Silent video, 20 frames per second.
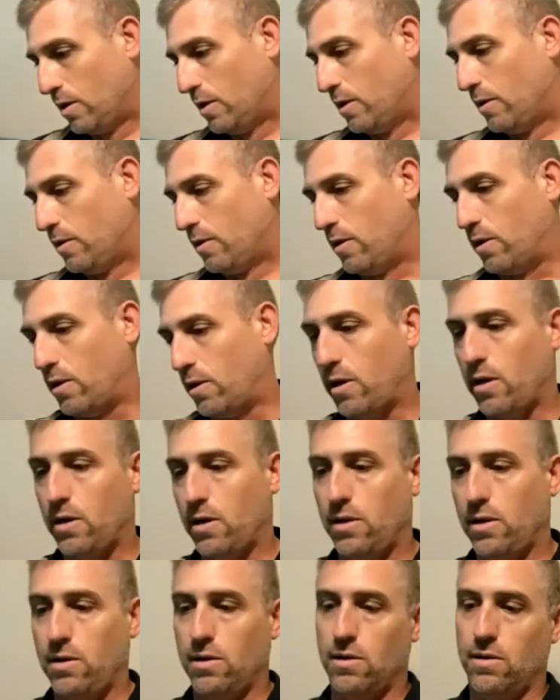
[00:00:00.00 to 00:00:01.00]
And I,
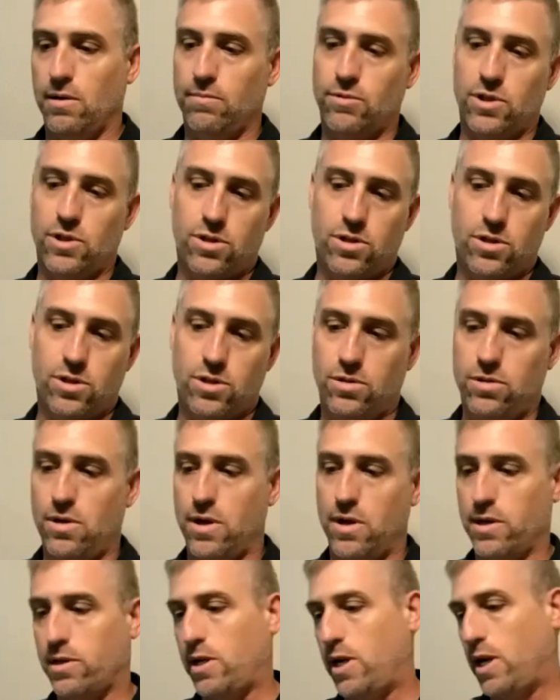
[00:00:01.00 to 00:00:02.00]
I'm just,
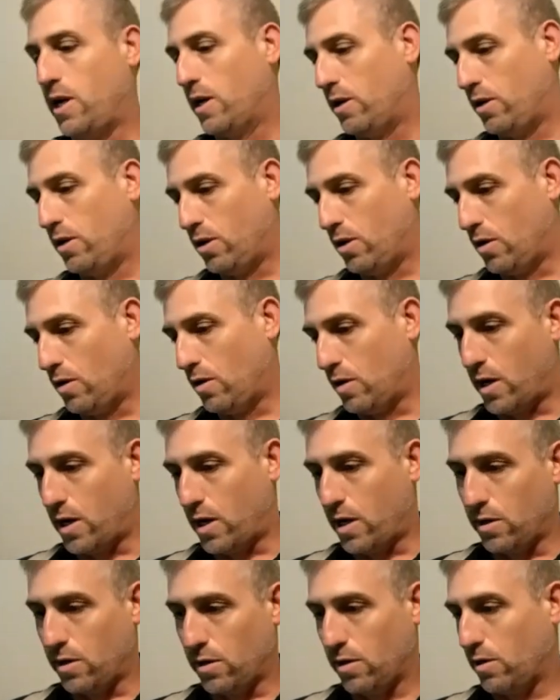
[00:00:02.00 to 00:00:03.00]
I can't do
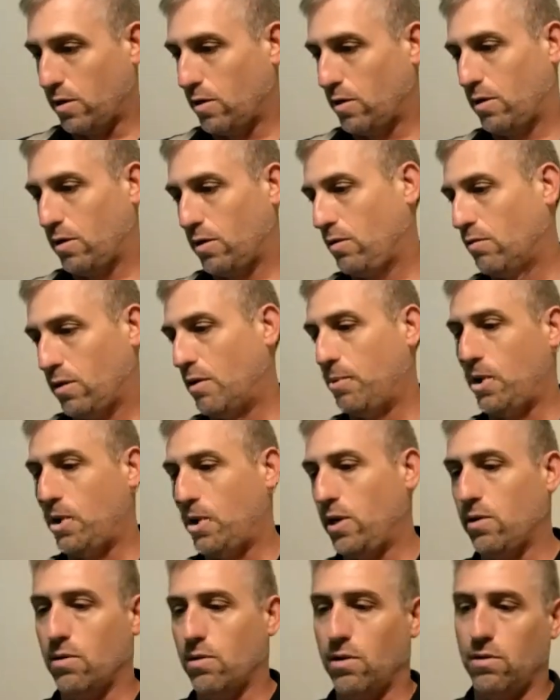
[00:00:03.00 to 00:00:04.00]
it. I, you want me
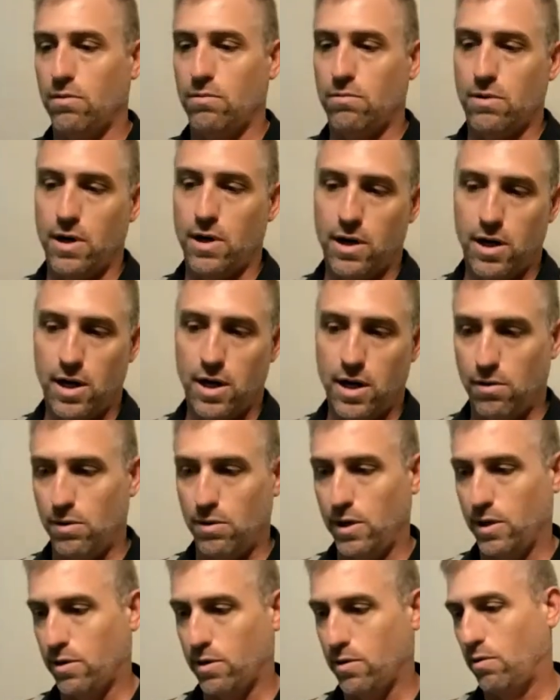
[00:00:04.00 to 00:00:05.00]
to go to? Why? How do
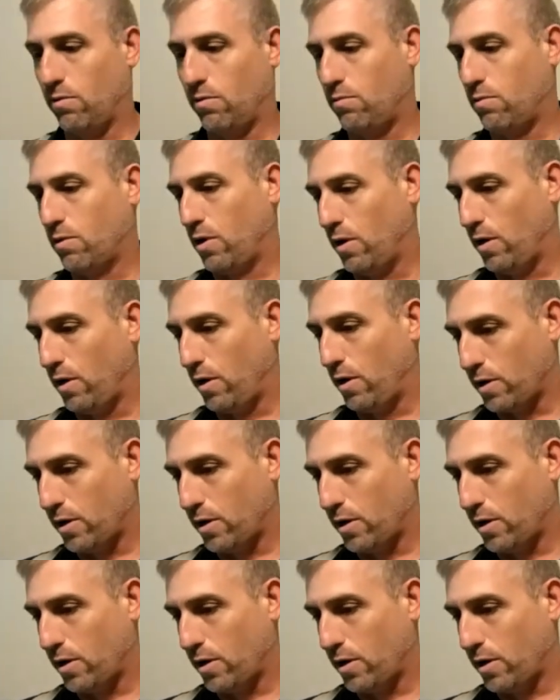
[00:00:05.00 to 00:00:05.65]
I go to work?